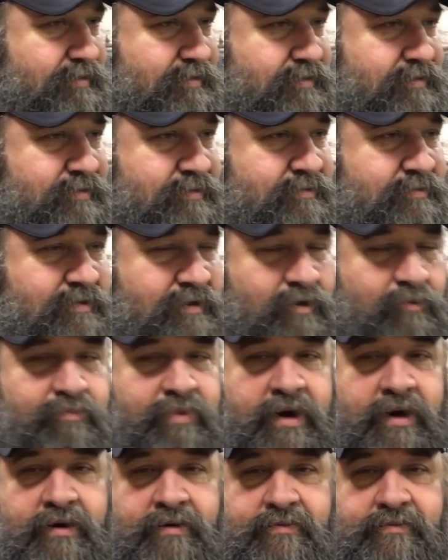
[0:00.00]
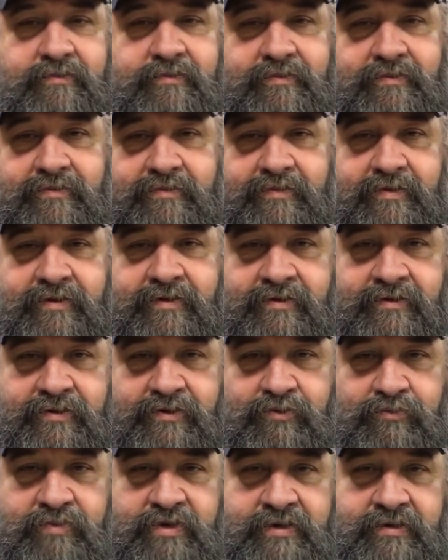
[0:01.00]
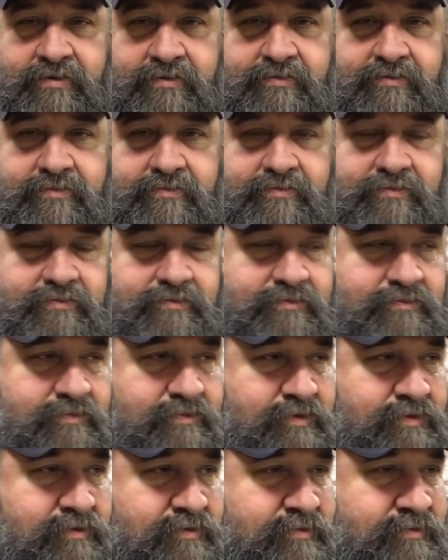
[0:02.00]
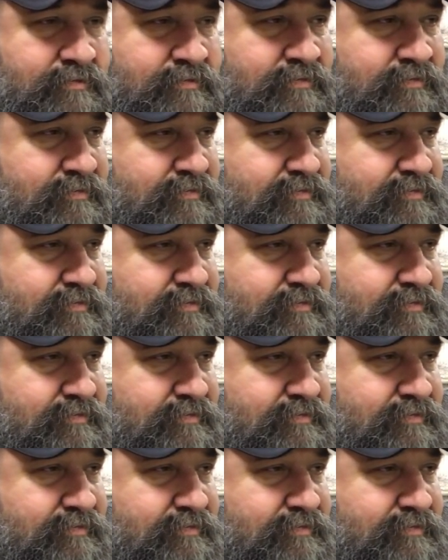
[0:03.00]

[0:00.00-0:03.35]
you know, help out, yeah, you know, a little bit, uh,